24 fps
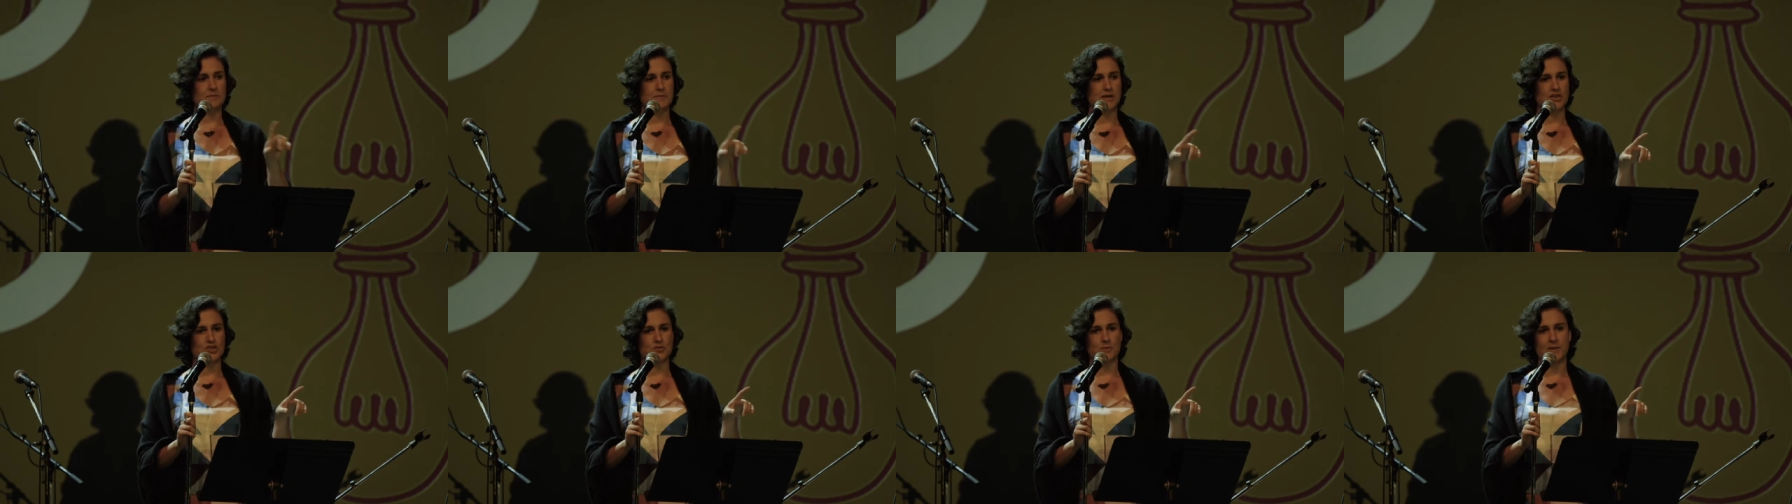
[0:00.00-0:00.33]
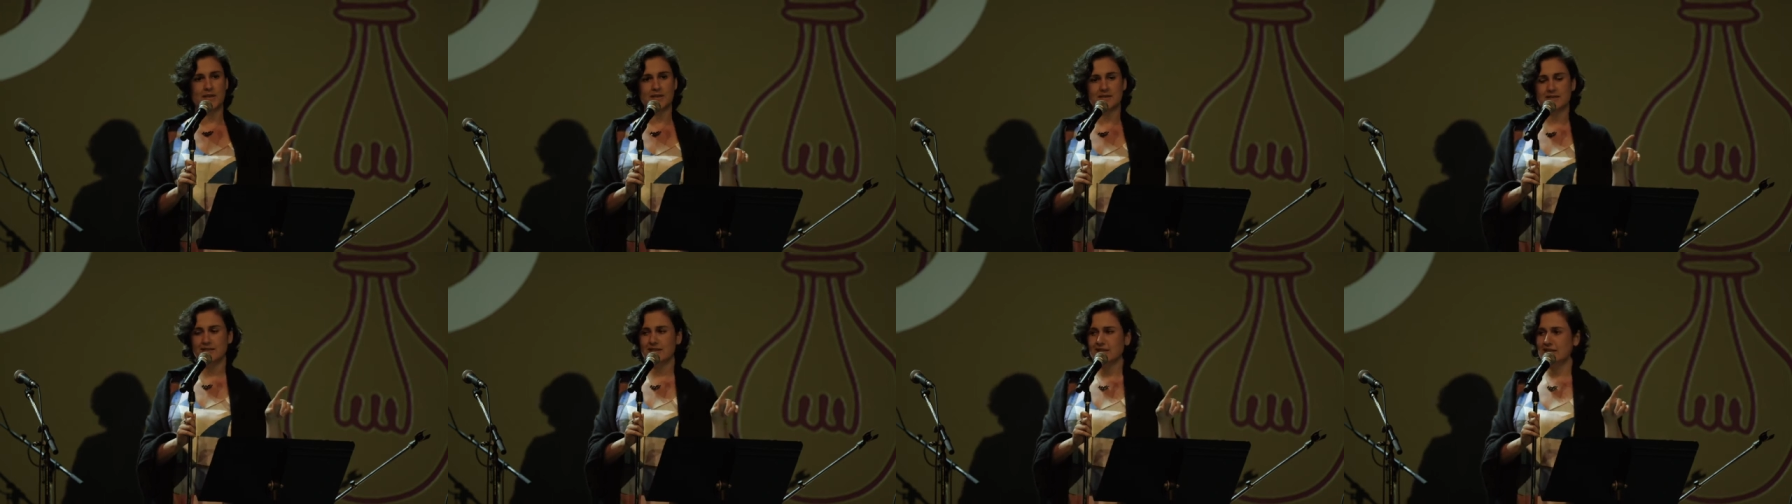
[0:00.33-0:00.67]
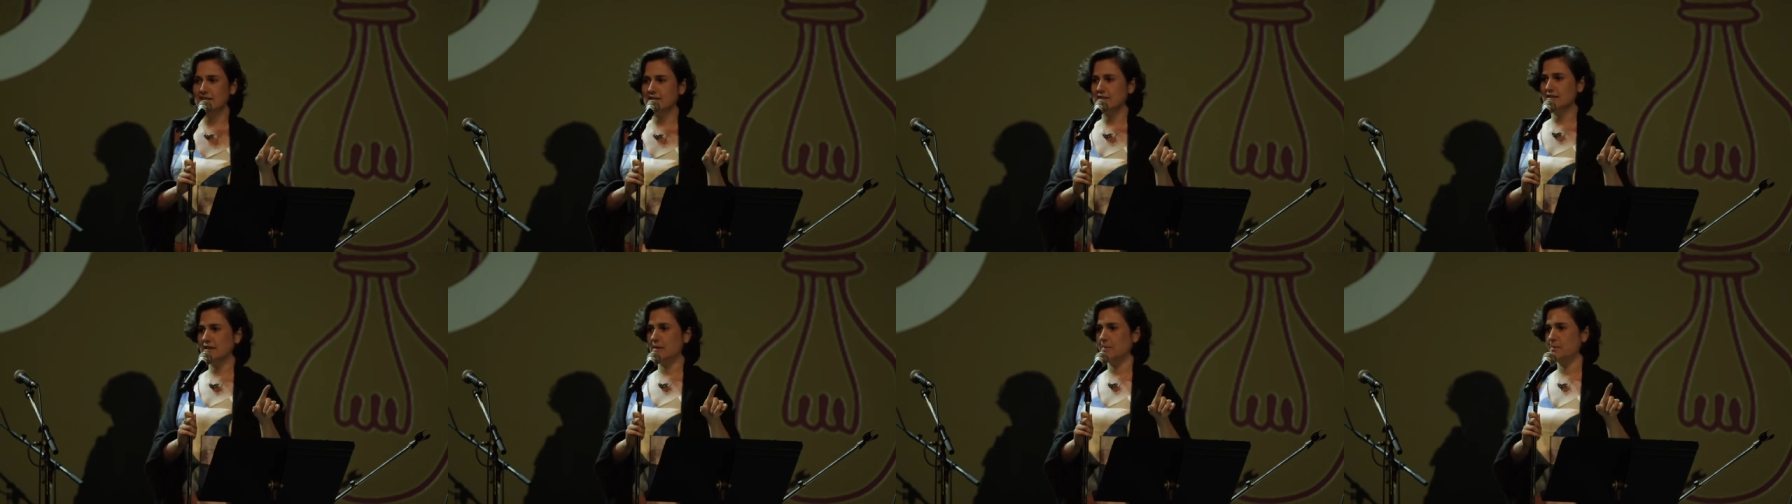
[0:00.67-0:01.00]
much better than
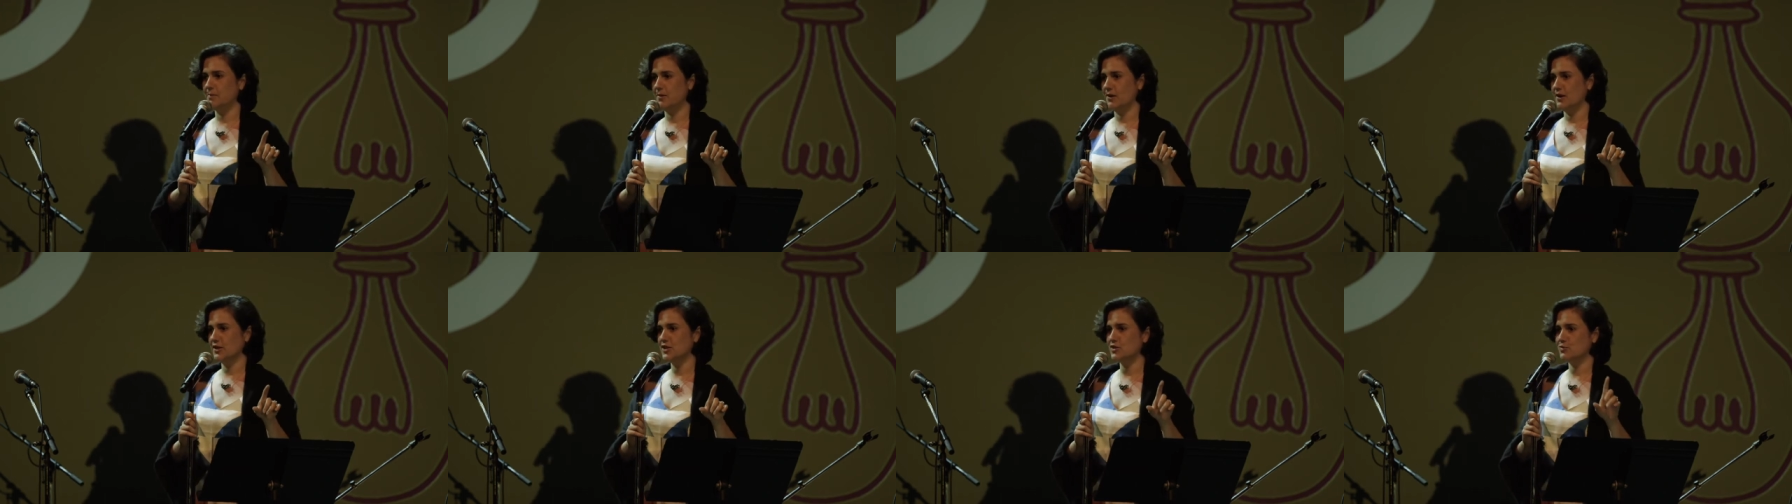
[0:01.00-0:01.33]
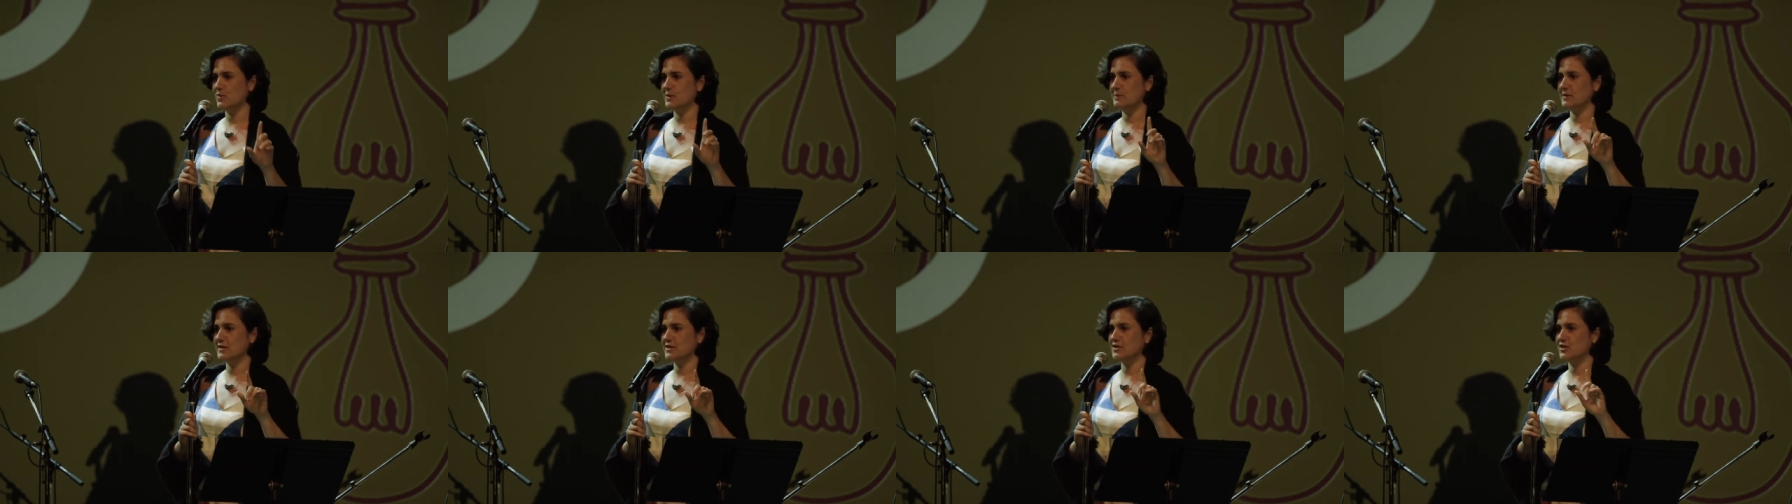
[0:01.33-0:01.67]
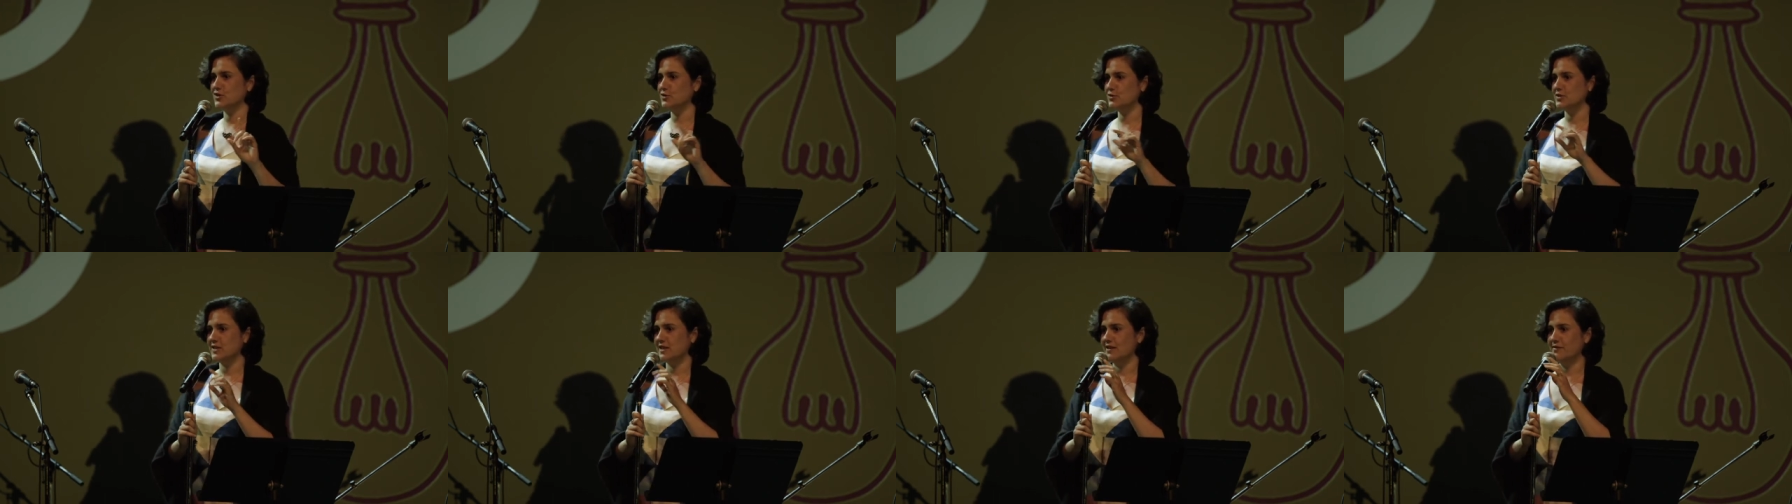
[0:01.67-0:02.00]
subplots, we must
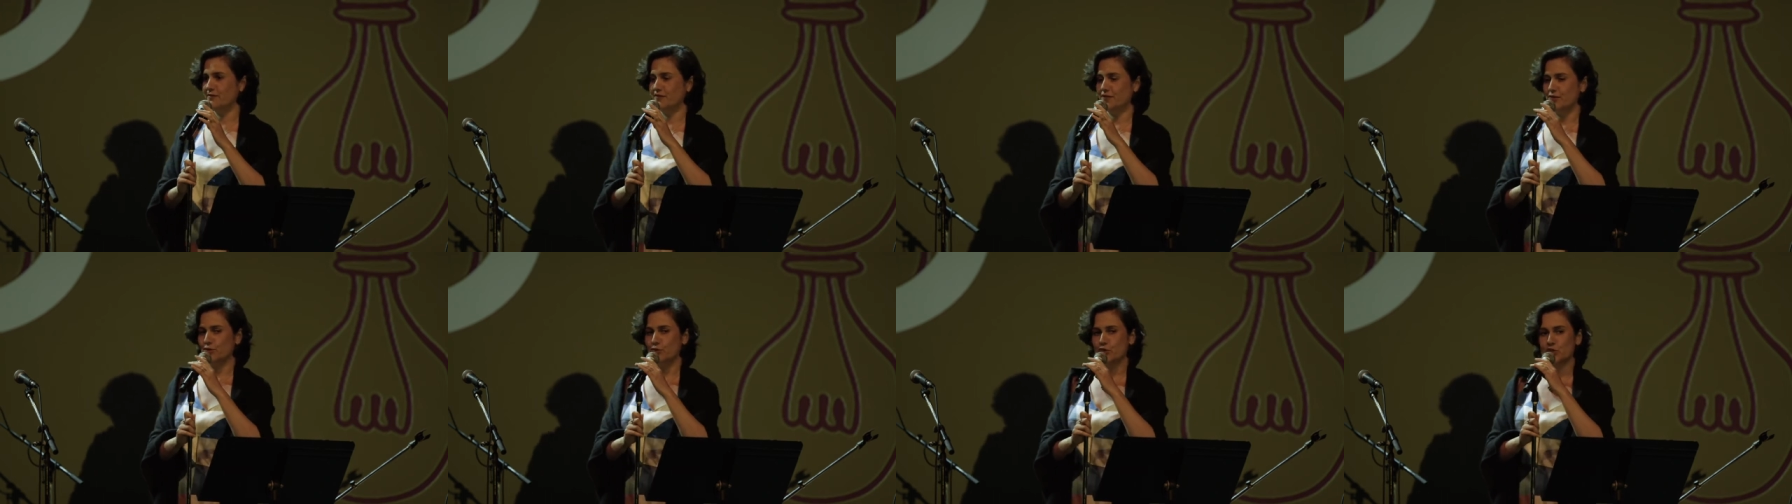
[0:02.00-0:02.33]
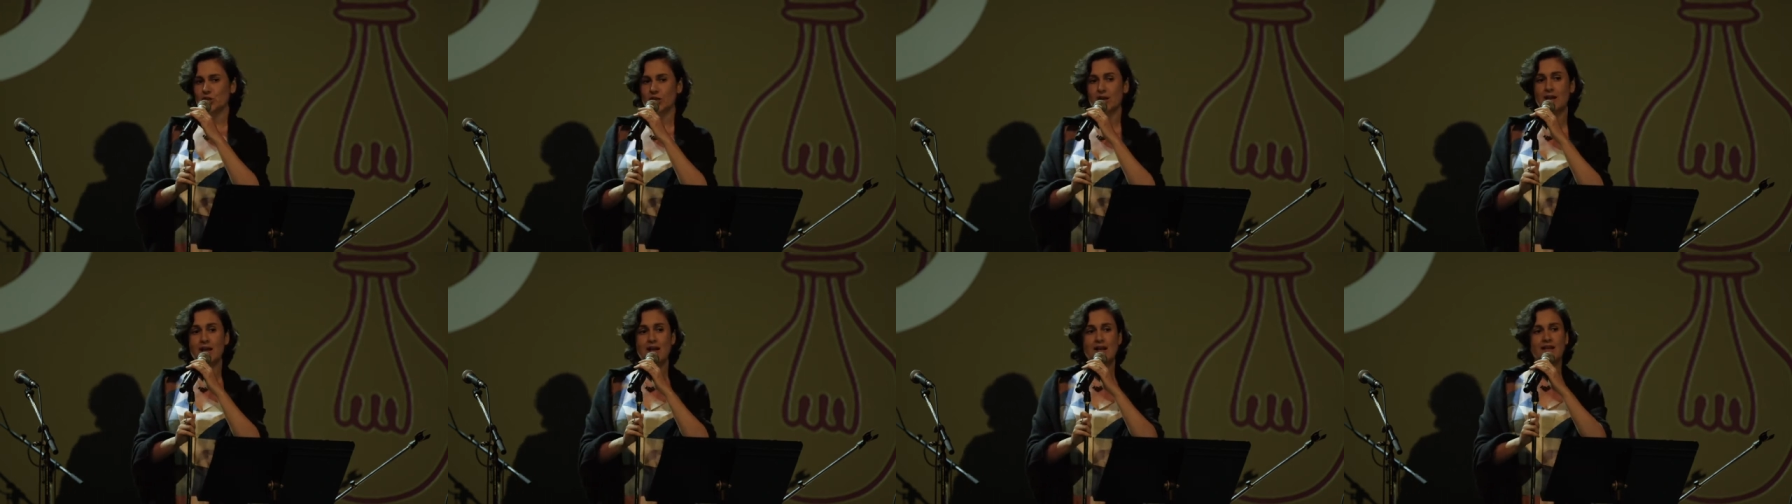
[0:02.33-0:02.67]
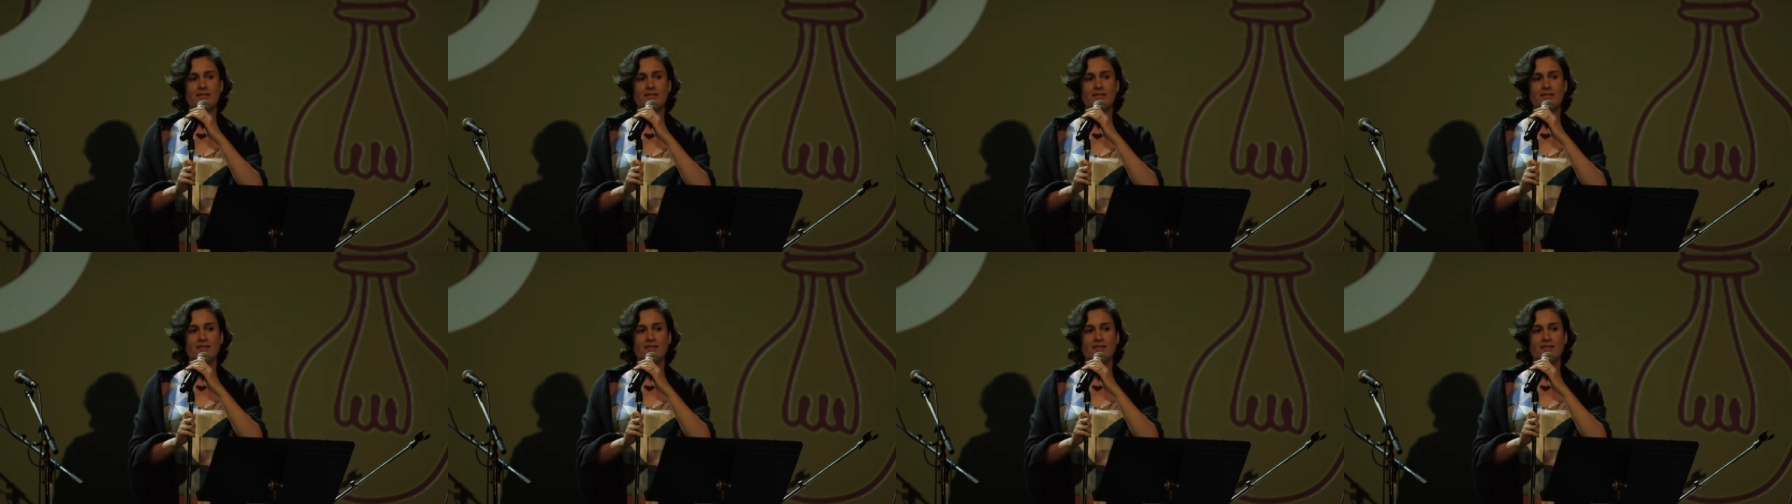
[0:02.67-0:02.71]
use it in future,